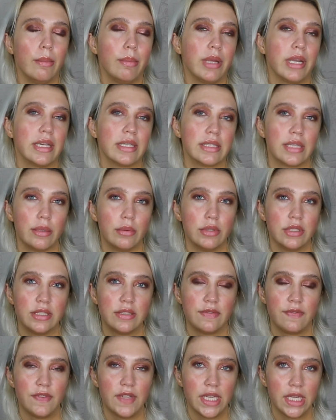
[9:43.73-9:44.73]
because I
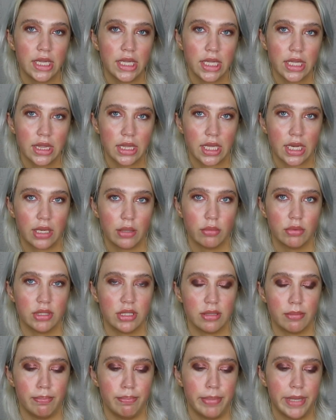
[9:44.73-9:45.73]
was feeling that it
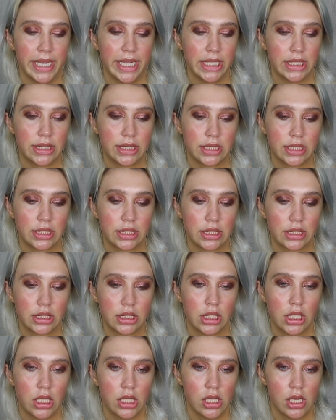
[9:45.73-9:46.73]
was a bit
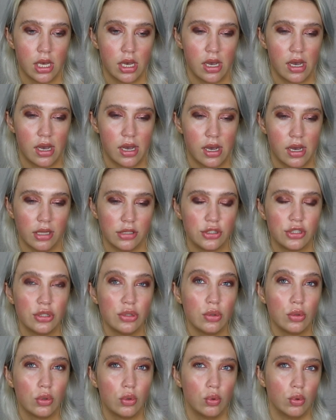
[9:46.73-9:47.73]

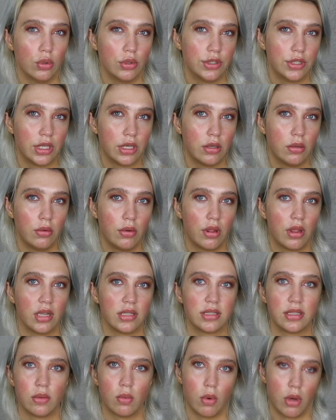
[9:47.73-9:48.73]
too cool toned.
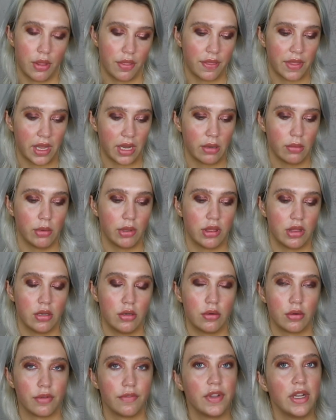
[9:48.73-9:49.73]
That's the one thing with the
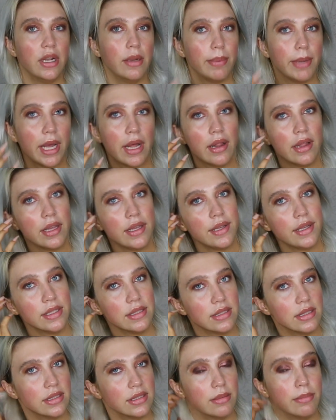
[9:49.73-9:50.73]
Norvina palette,
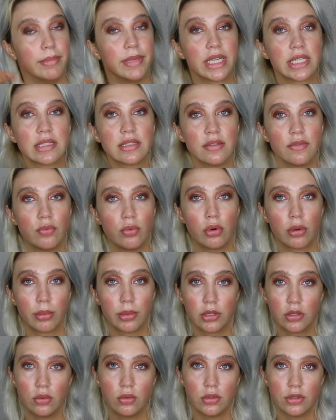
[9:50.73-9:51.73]
is it's a mix of
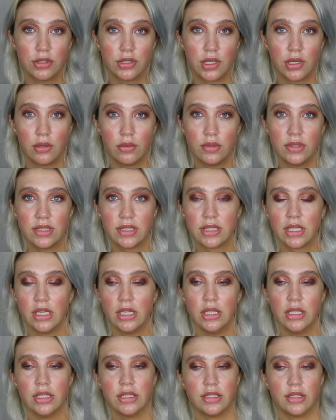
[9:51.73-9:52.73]
warm and cool tones,
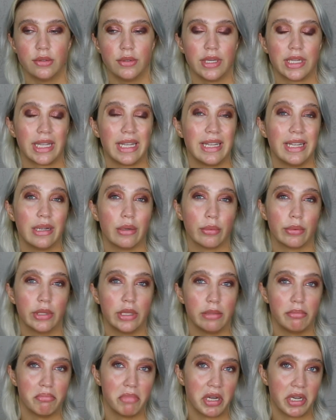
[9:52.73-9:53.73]
so it can get
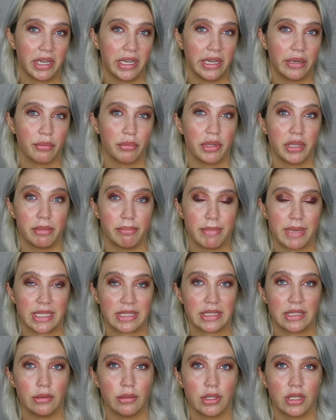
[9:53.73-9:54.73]
really muddy and really
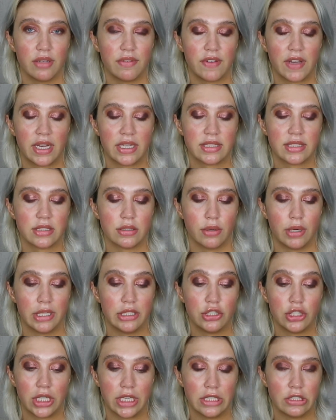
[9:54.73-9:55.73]
messy really fast. So I
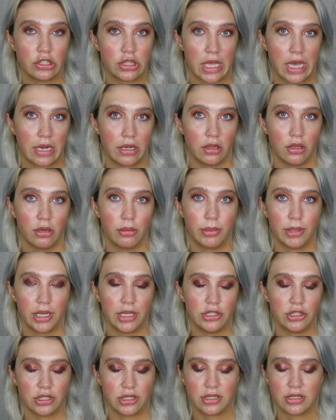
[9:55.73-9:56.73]
changed that a little bit.
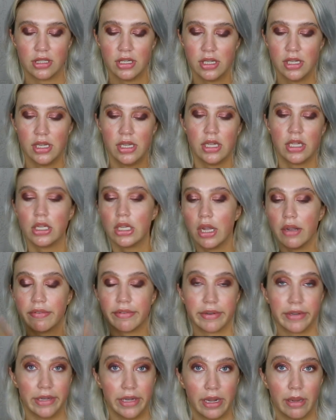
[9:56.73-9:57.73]
I just
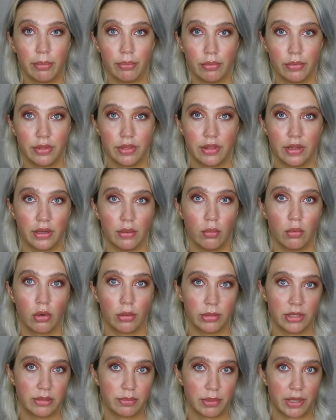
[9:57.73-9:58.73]
covered it up with the
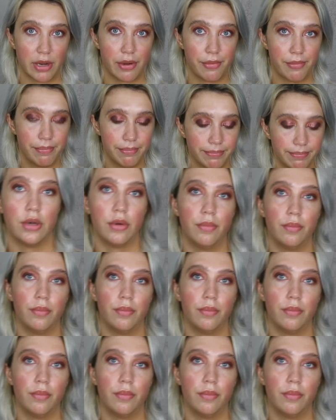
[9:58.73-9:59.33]
warmest brown.